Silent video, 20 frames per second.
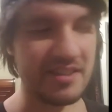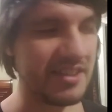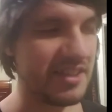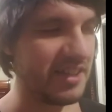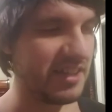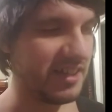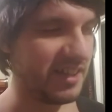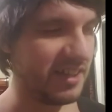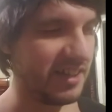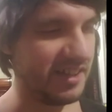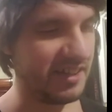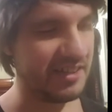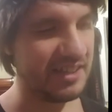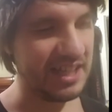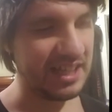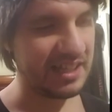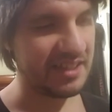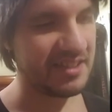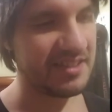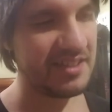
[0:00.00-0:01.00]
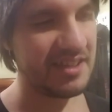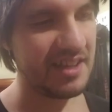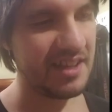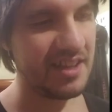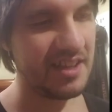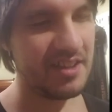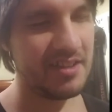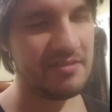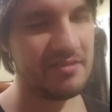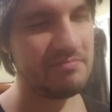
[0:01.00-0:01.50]
Like I said,
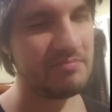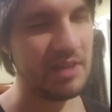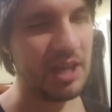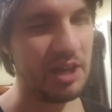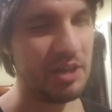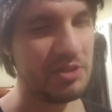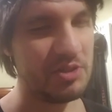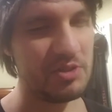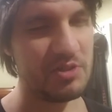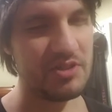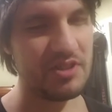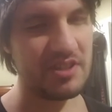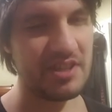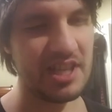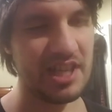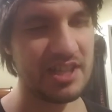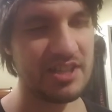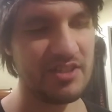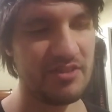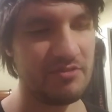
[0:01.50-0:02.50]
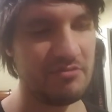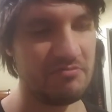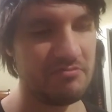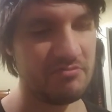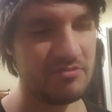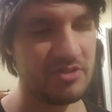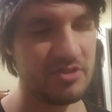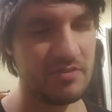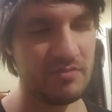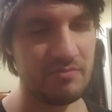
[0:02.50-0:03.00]
I was using
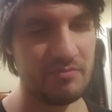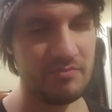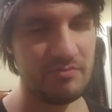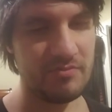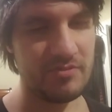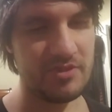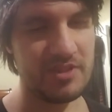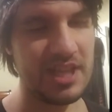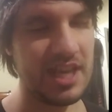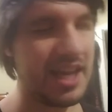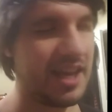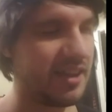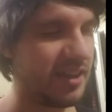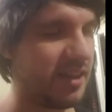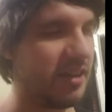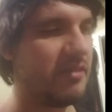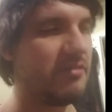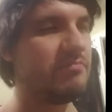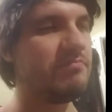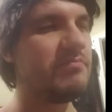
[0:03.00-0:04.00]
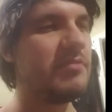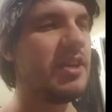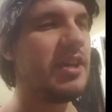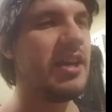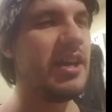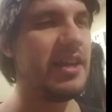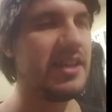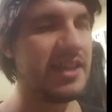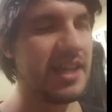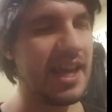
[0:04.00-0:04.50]

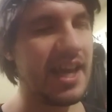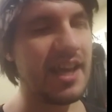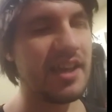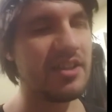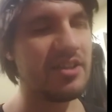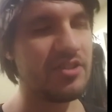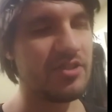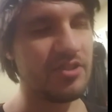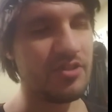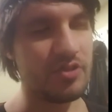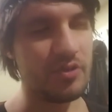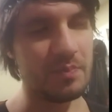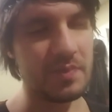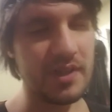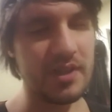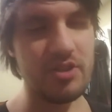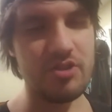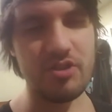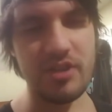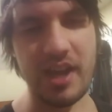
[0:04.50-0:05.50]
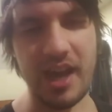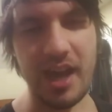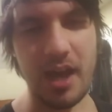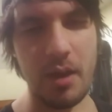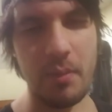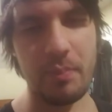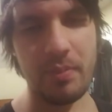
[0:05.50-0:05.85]
text-to-speech app